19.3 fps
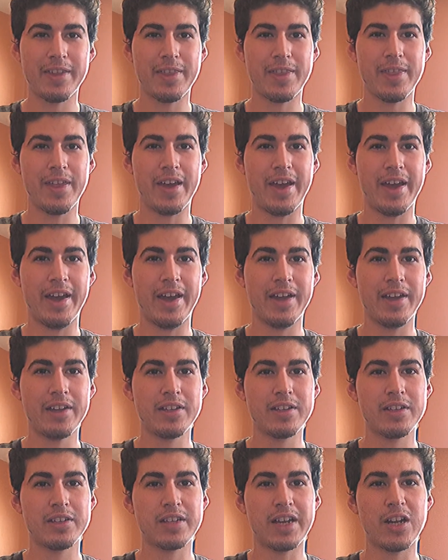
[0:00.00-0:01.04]
that
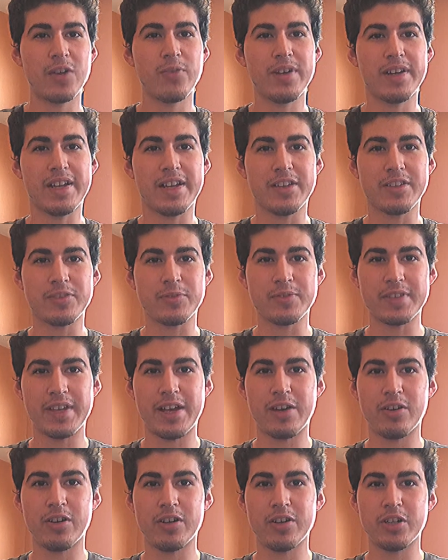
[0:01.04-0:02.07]
Kyle Rittenhouse was
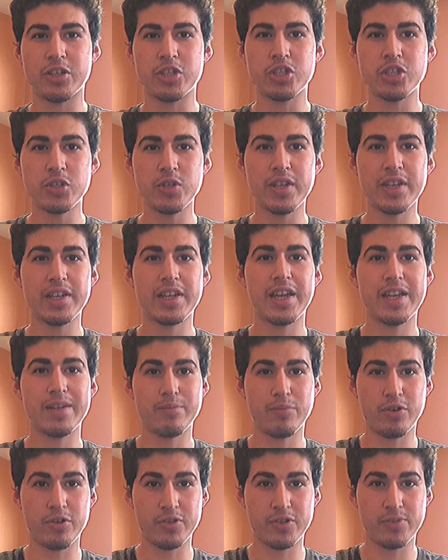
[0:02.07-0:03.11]
out on a shooting and
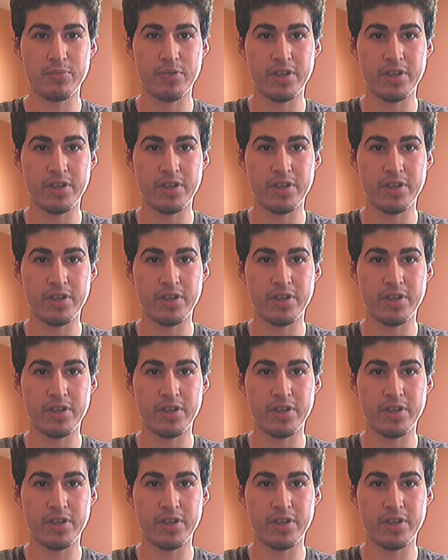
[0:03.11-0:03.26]
murder spree.